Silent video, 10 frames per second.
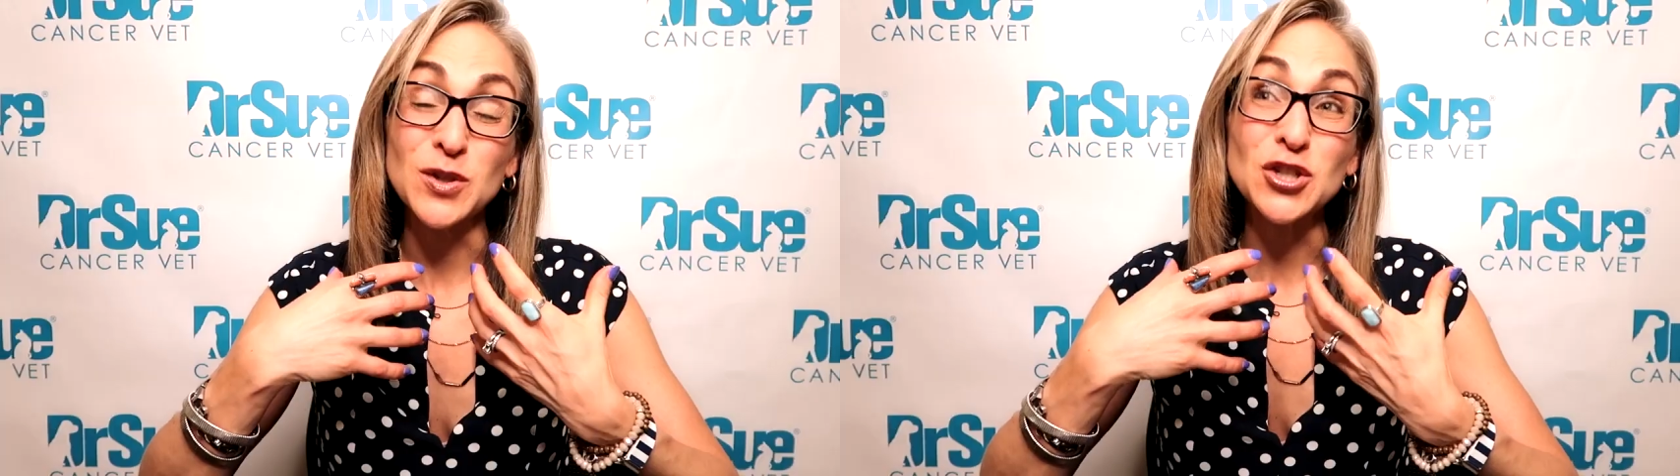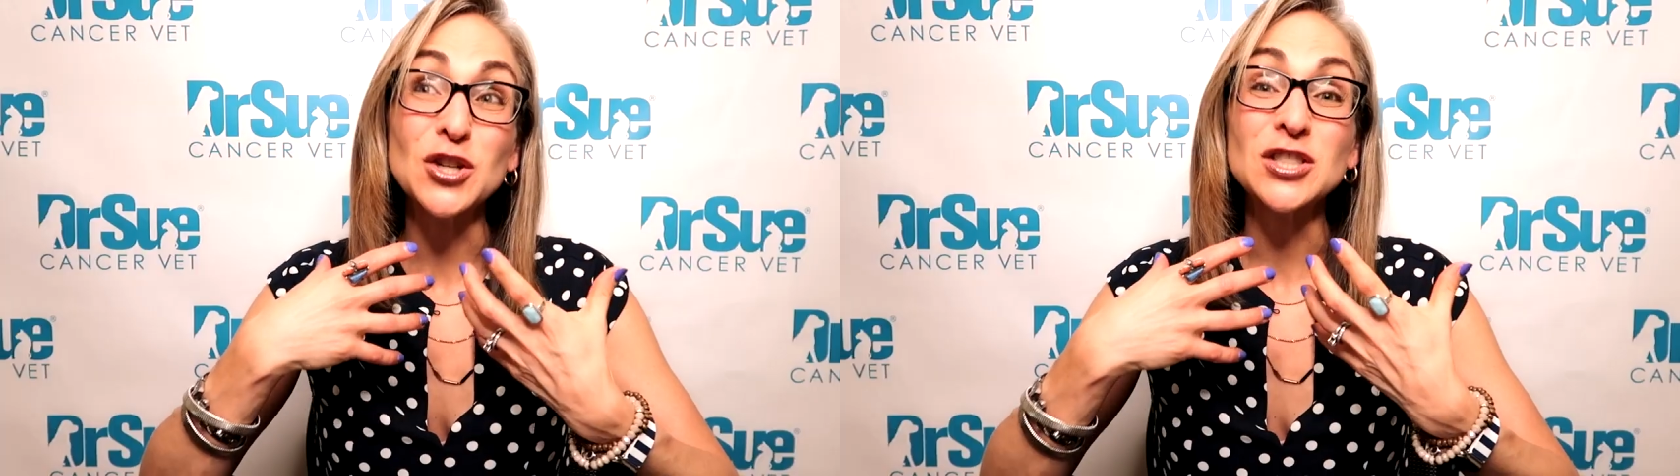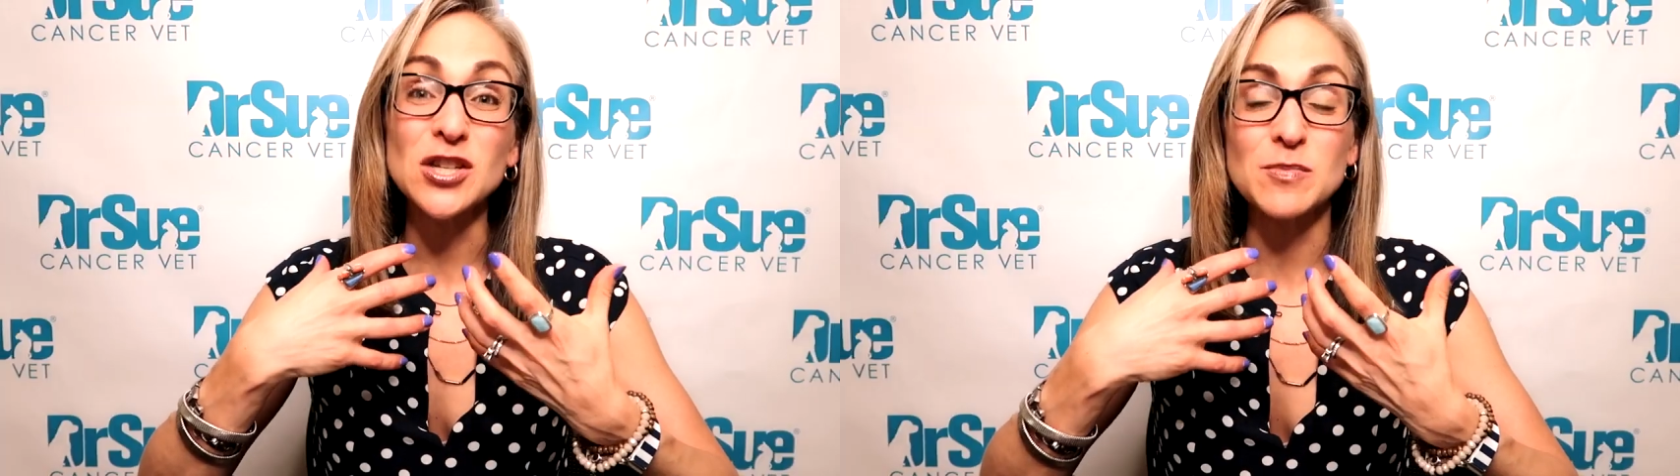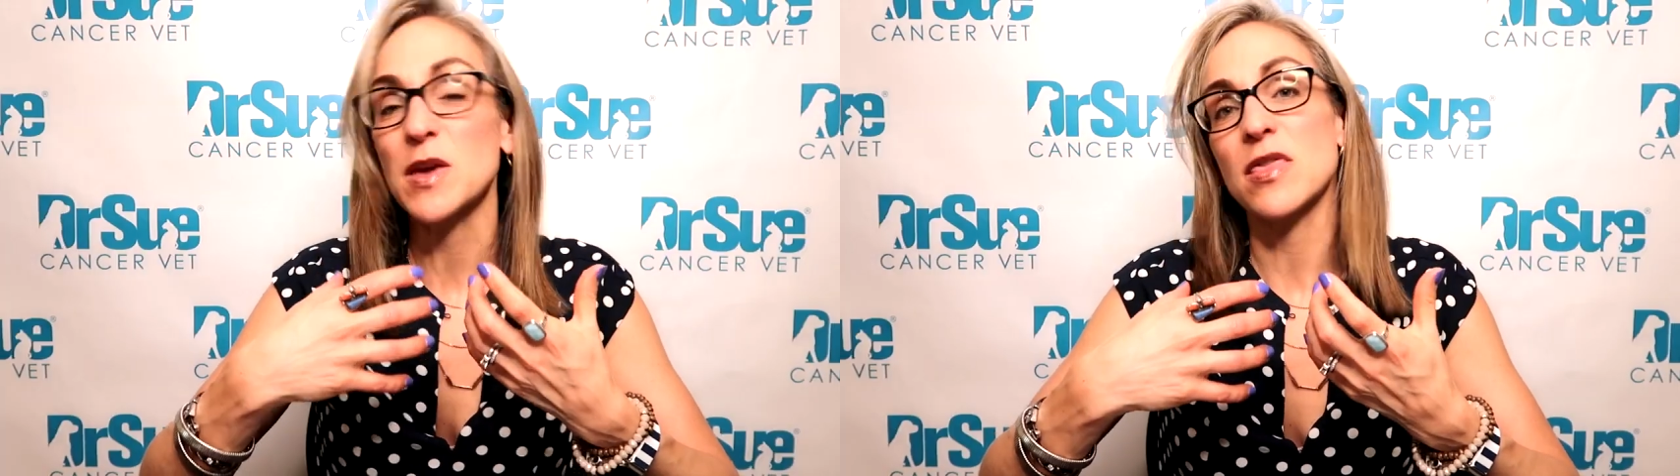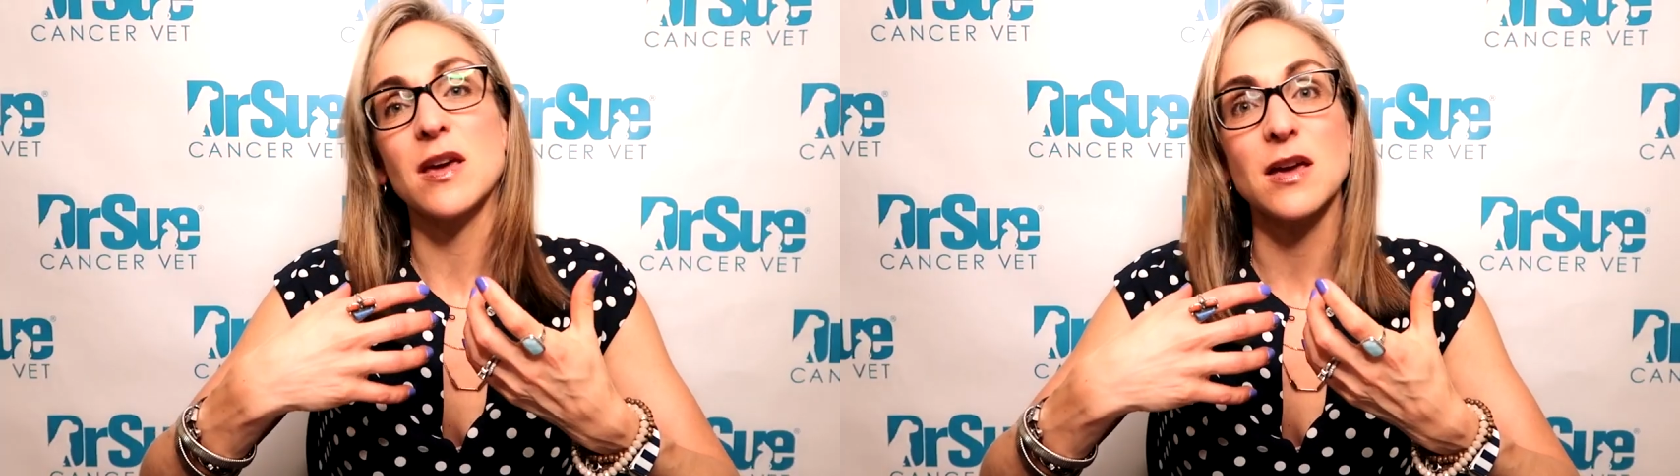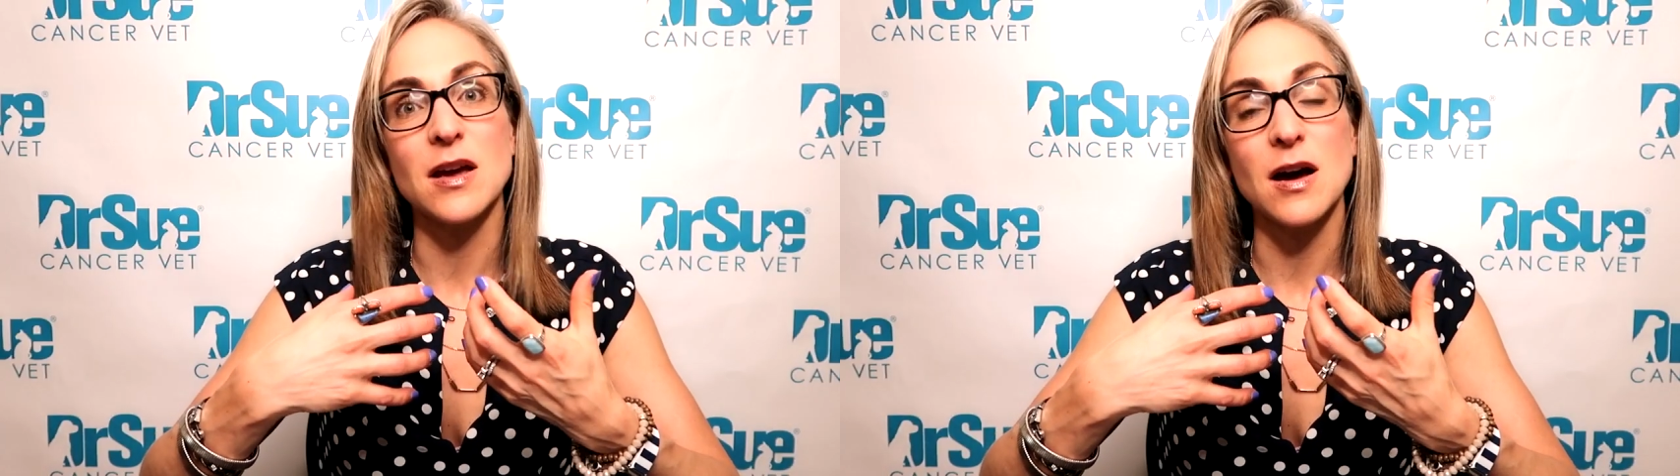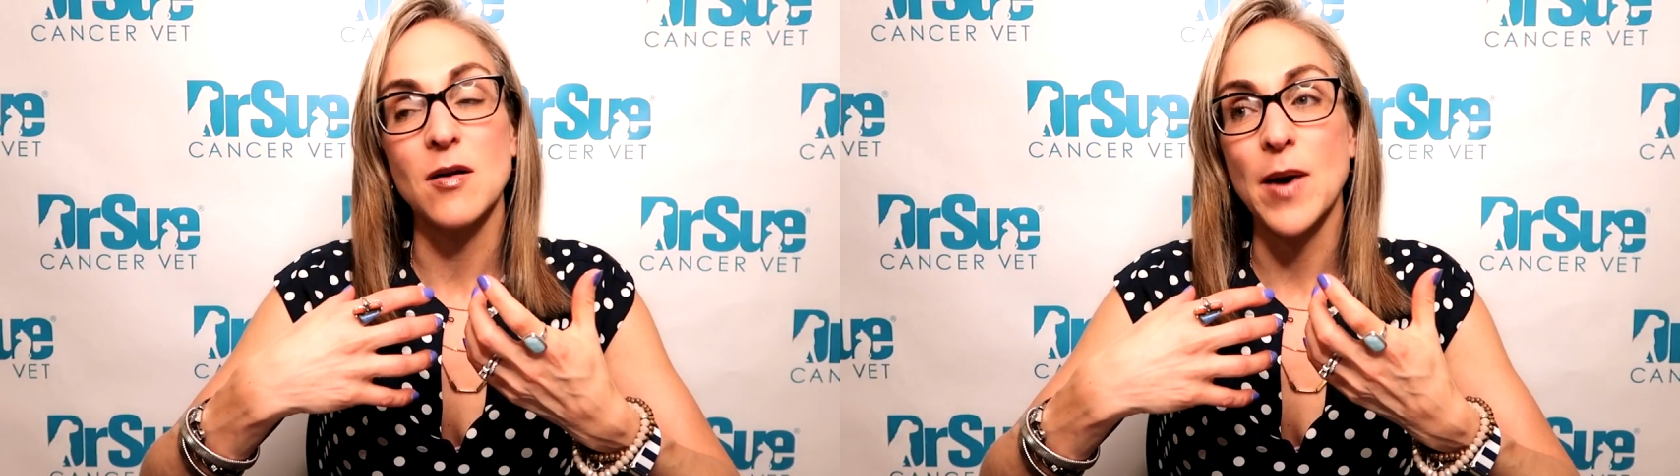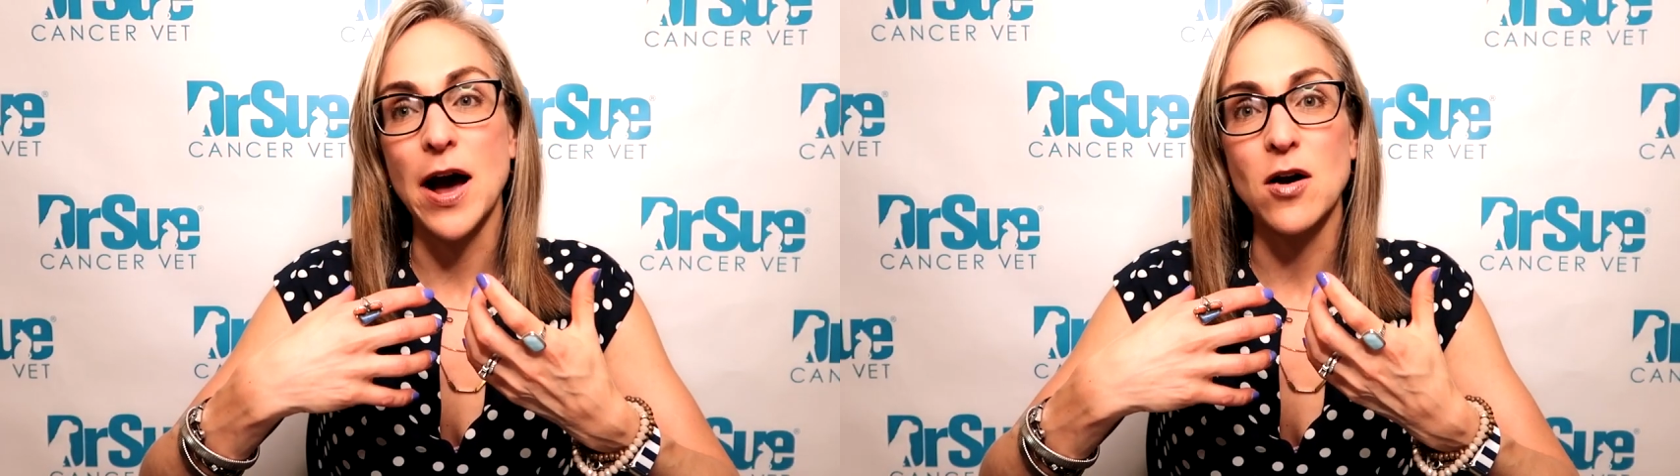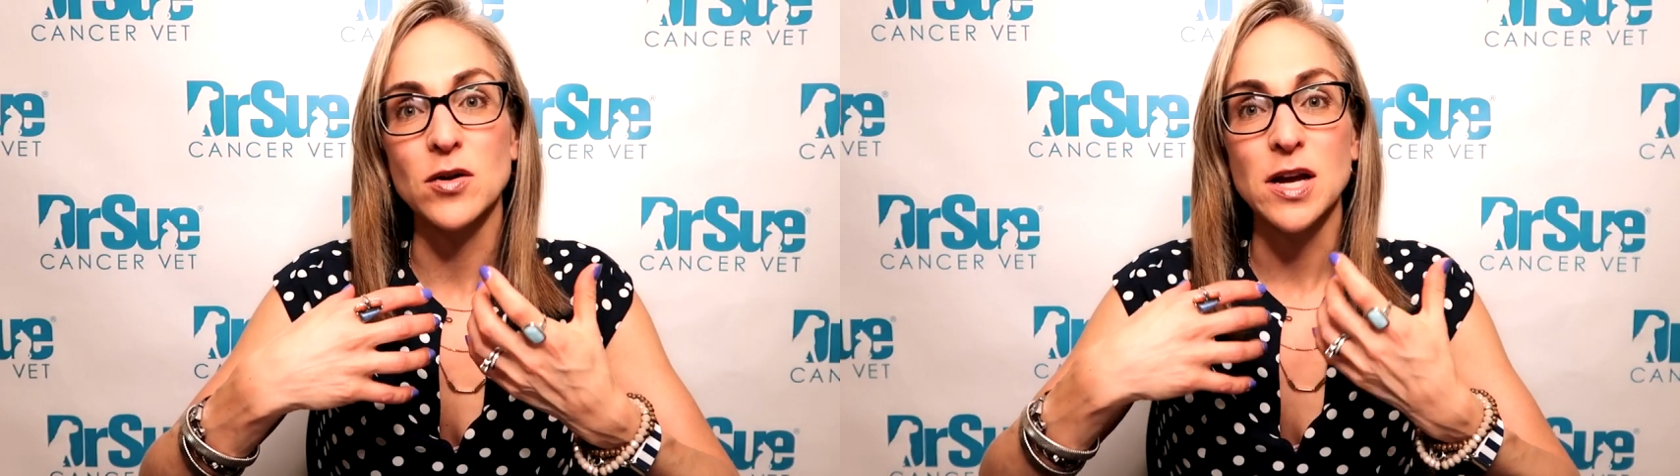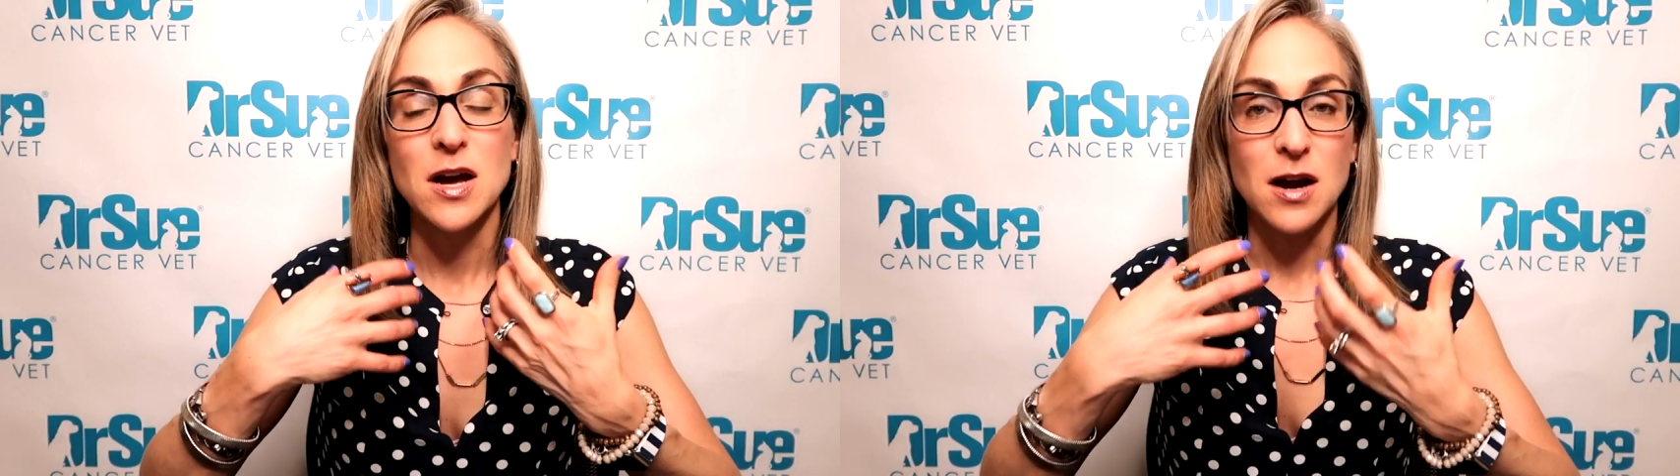we shouldn't just be thinking about